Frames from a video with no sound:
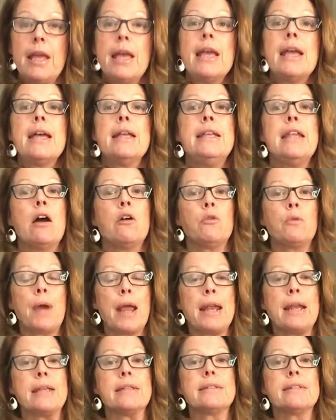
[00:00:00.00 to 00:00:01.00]
Now
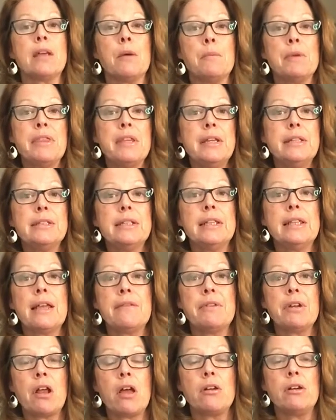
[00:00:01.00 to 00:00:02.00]
granted, some of these
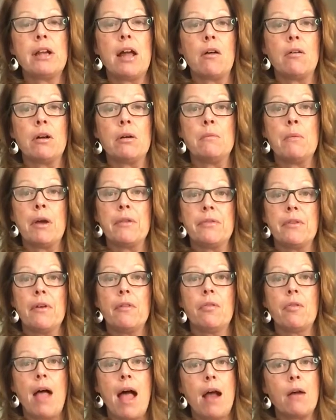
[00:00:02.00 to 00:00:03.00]
$1,100 a month
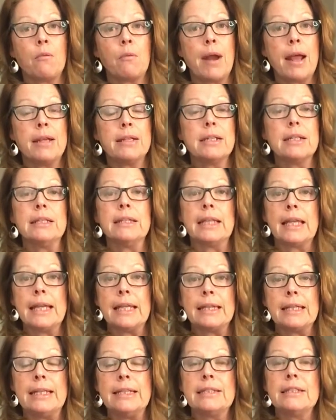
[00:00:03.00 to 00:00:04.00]
lot rent and land
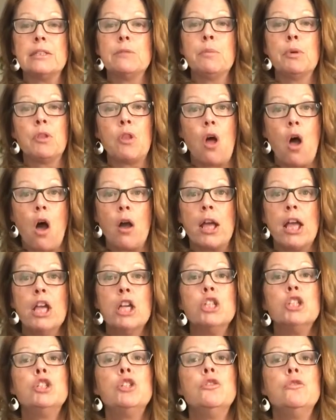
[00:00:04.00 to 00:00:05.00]
leases belong
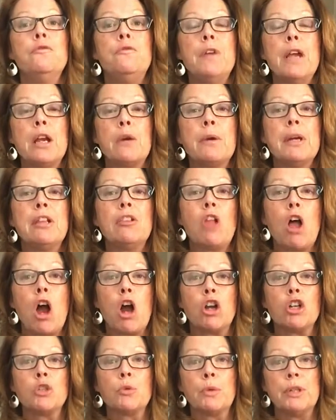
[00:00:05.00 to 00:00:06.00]
to very large
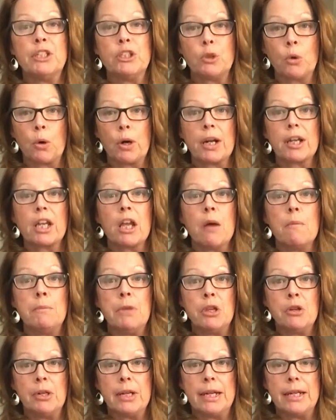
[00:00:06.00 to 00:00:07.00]
resort
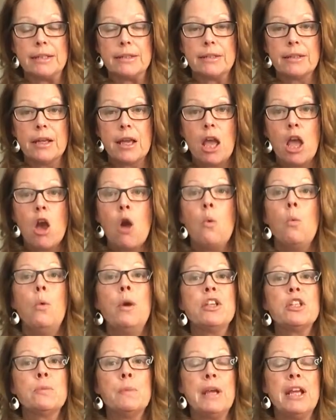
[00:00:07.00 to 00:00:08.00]
communities,
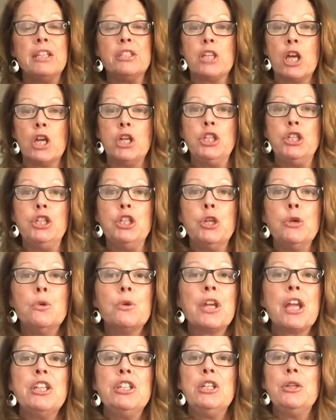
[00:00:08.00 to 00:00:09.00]
which means you
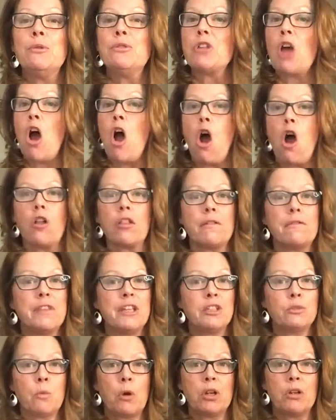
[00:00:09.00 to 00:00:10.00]
can use all of these
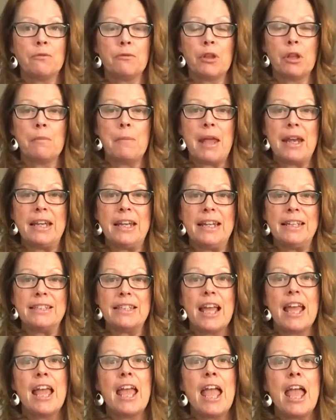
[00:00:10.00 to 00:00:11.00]
wonderful amenities
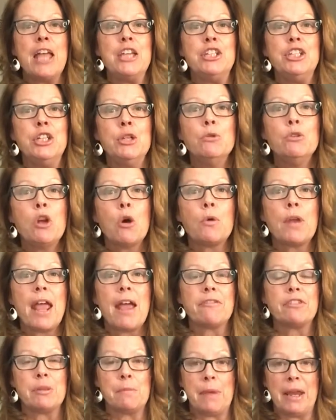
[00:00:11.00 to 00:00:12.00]
and you don't have
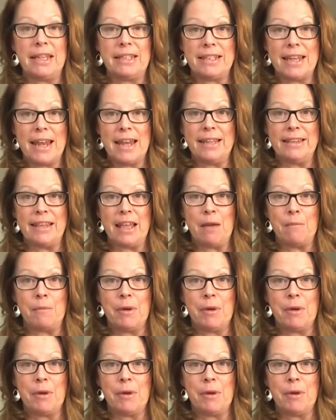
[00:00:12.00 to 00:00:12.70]
to maintain them.